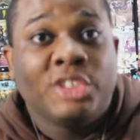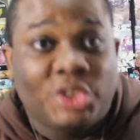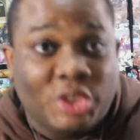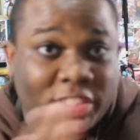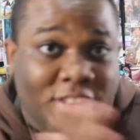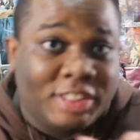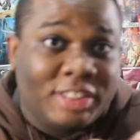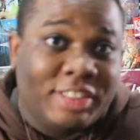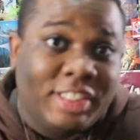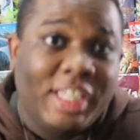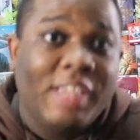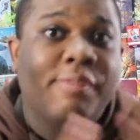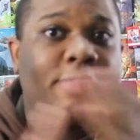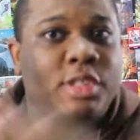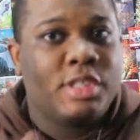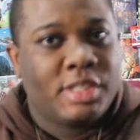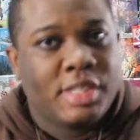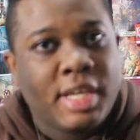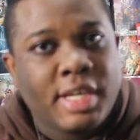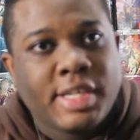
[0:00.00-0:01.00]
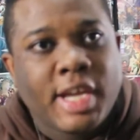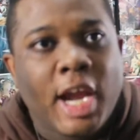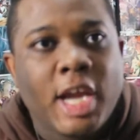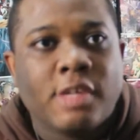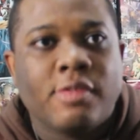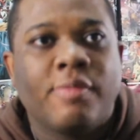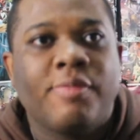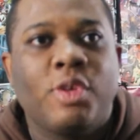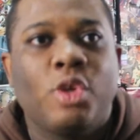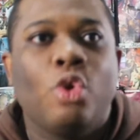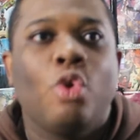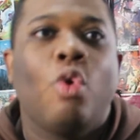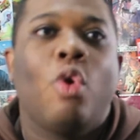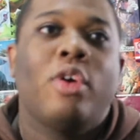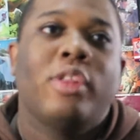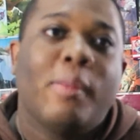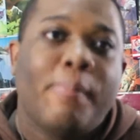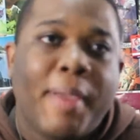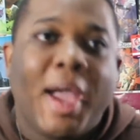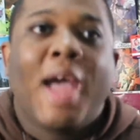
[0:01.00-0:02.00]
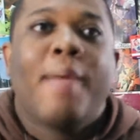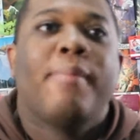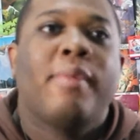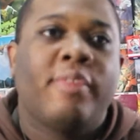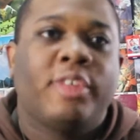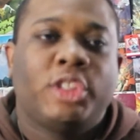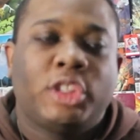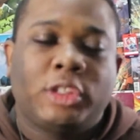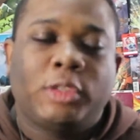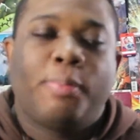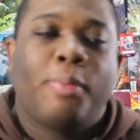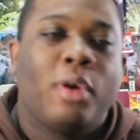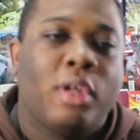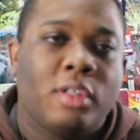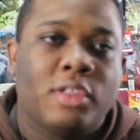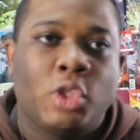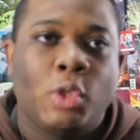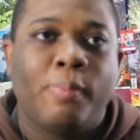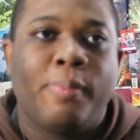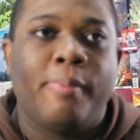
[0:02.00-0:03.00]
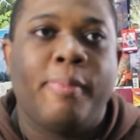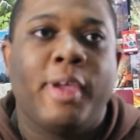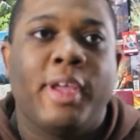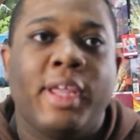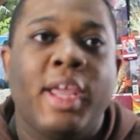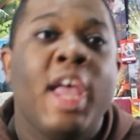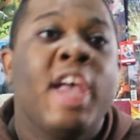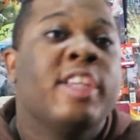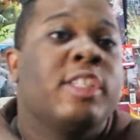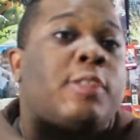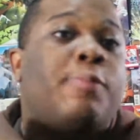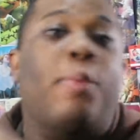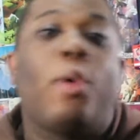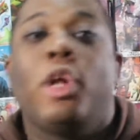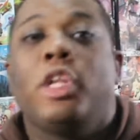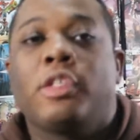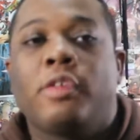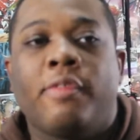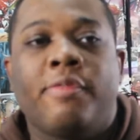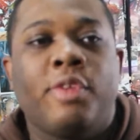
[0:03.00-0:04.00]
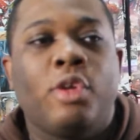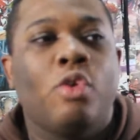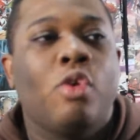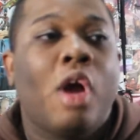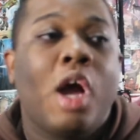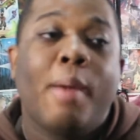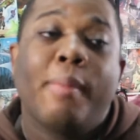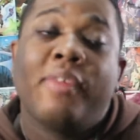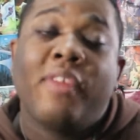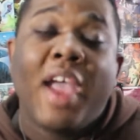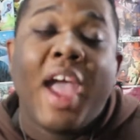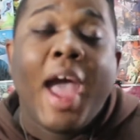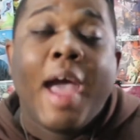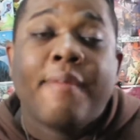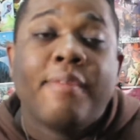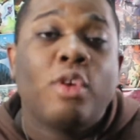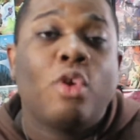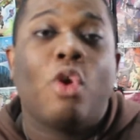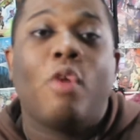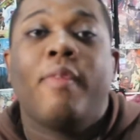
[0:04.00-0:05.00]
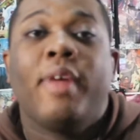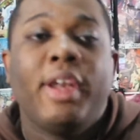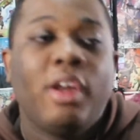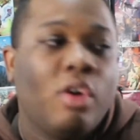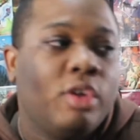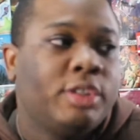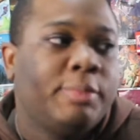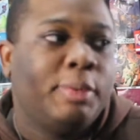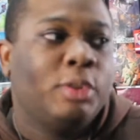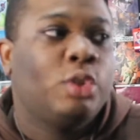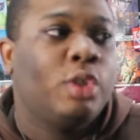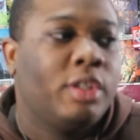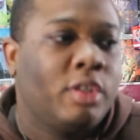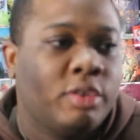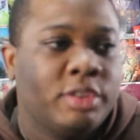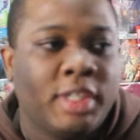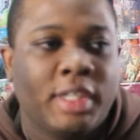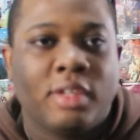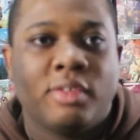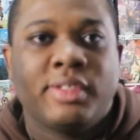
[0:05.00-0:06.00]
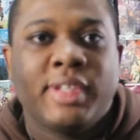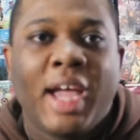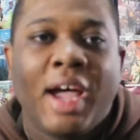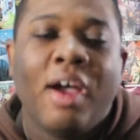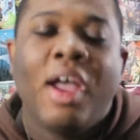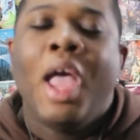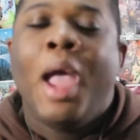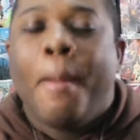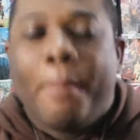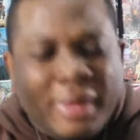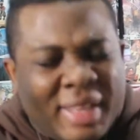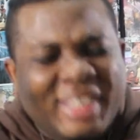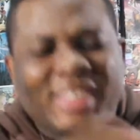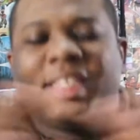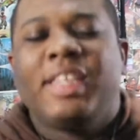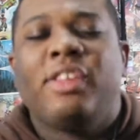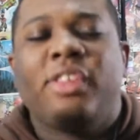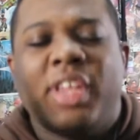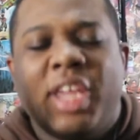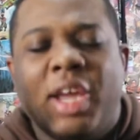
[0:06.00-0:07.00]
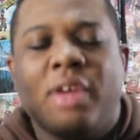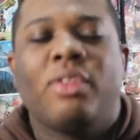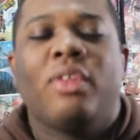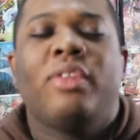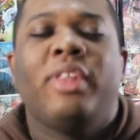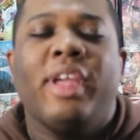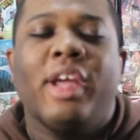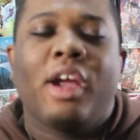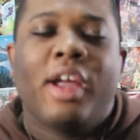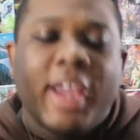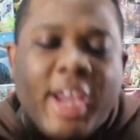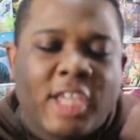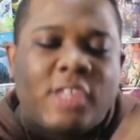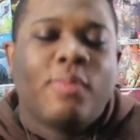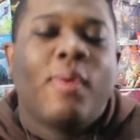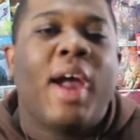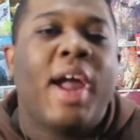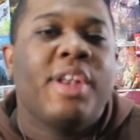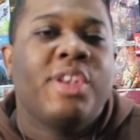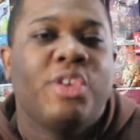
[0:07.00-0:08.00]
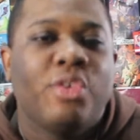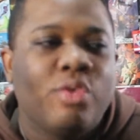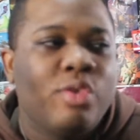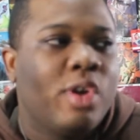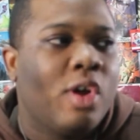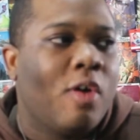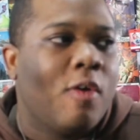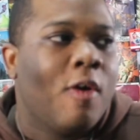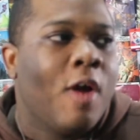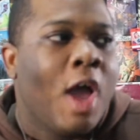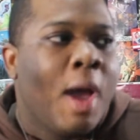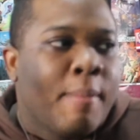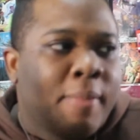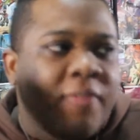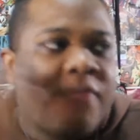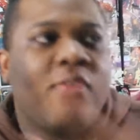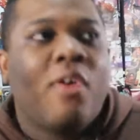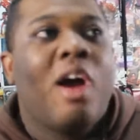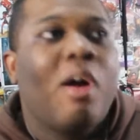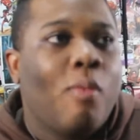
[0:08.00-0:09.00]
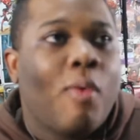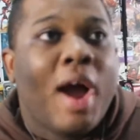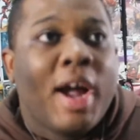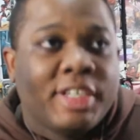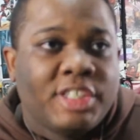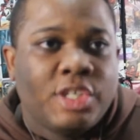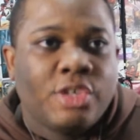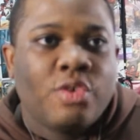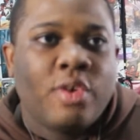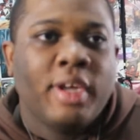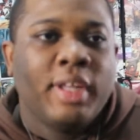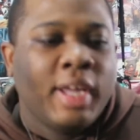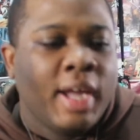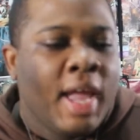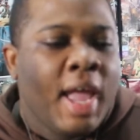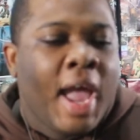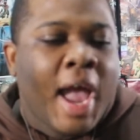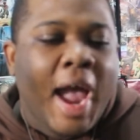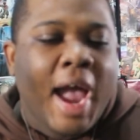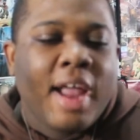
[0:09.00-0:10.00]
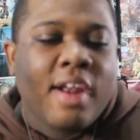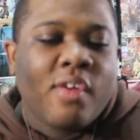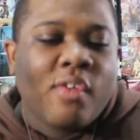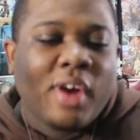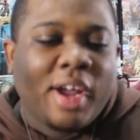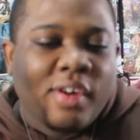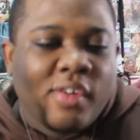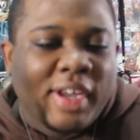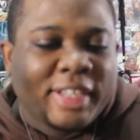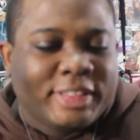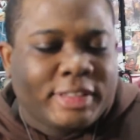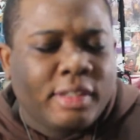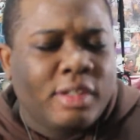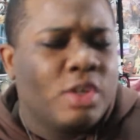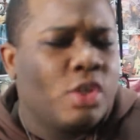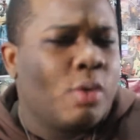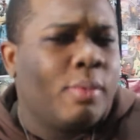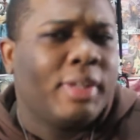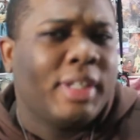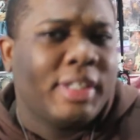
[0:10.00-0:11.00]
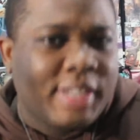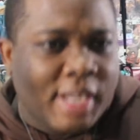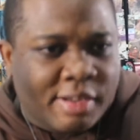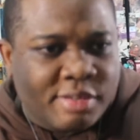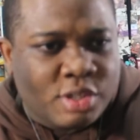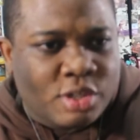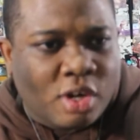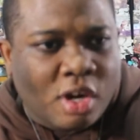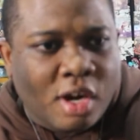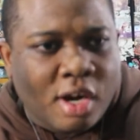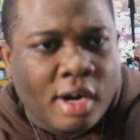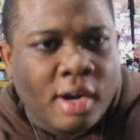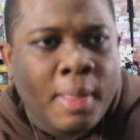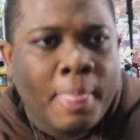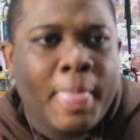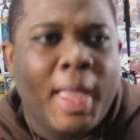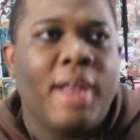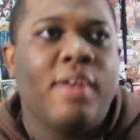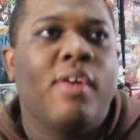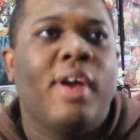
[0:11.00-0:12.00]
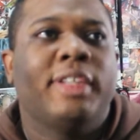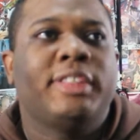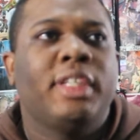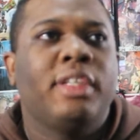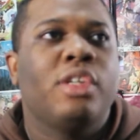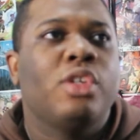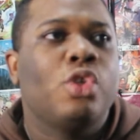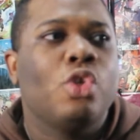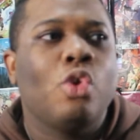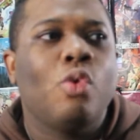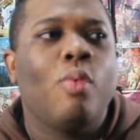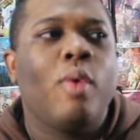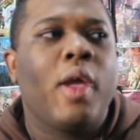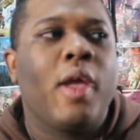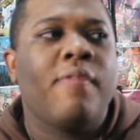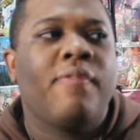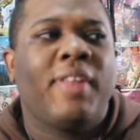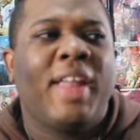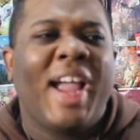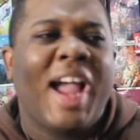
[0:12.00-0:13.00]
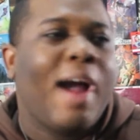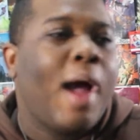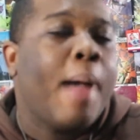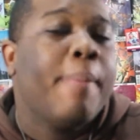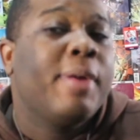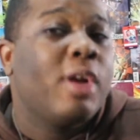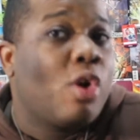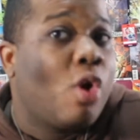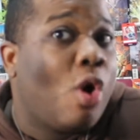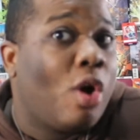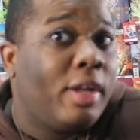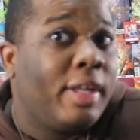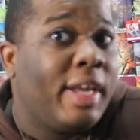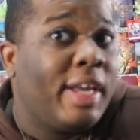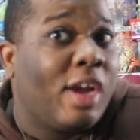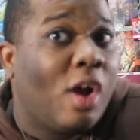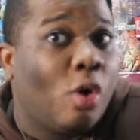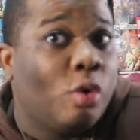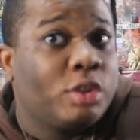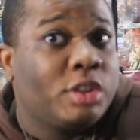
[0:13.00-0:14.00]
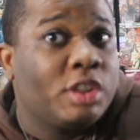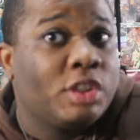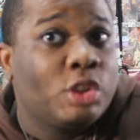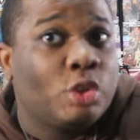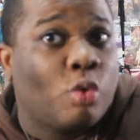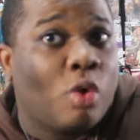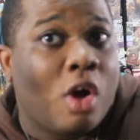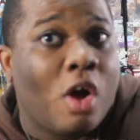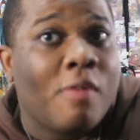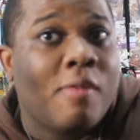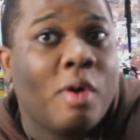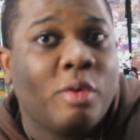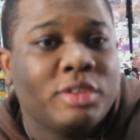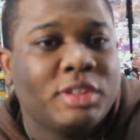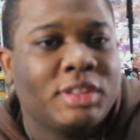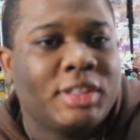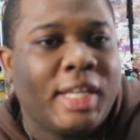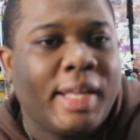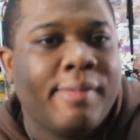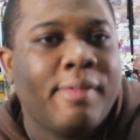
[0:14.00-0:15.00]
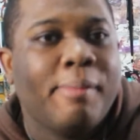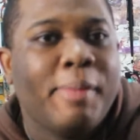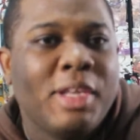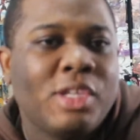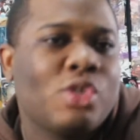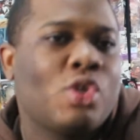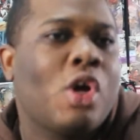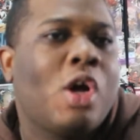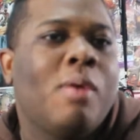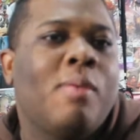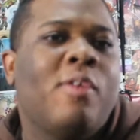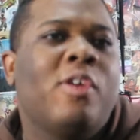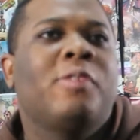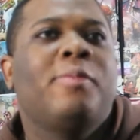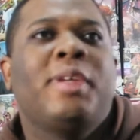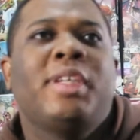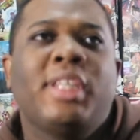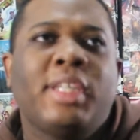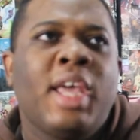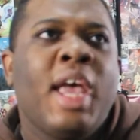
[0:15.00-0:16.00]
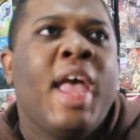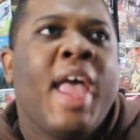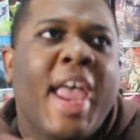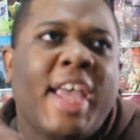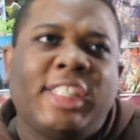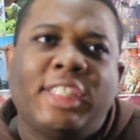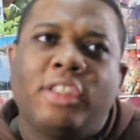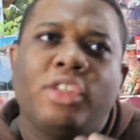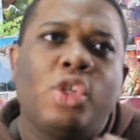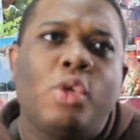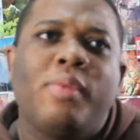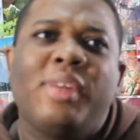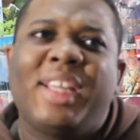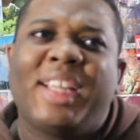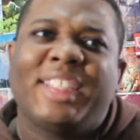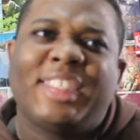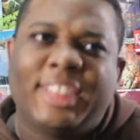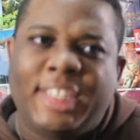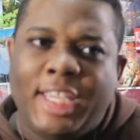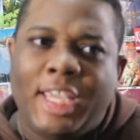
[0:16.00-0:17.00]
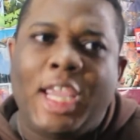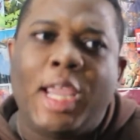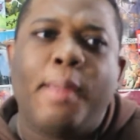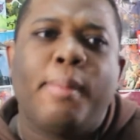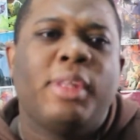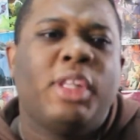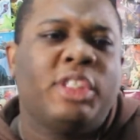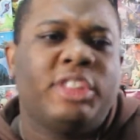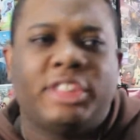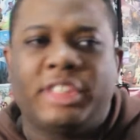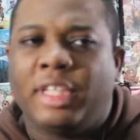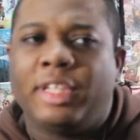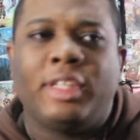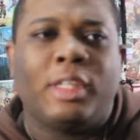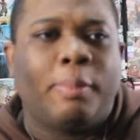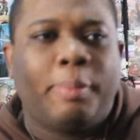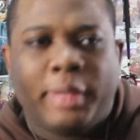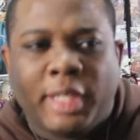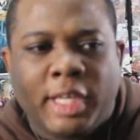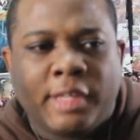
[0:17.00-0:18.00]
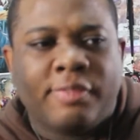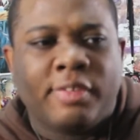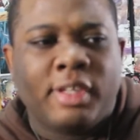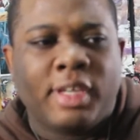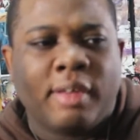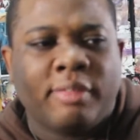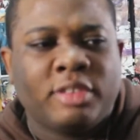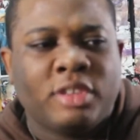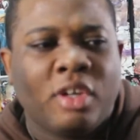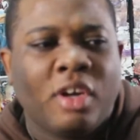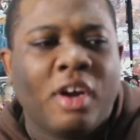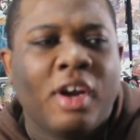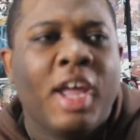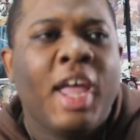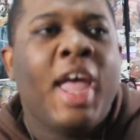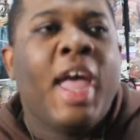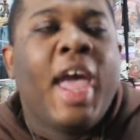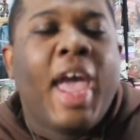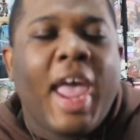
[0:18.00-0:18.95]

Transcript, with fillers: Justice League versus Teen Titans review, or the Batman versus Spoiler Superman spoilers review. Um, if you haven't already, go to be sure to go check those out. But that's neither here nor there. Here's what I do know before I watched the trailer. I know I know it has something to do with the Death Star. I know it has something to do with, like, I've been calling it Ocean's twelve, Ocean's eleven meets Star Wars, because it has something to do with like a team and they're stealing the plans for the Death Star.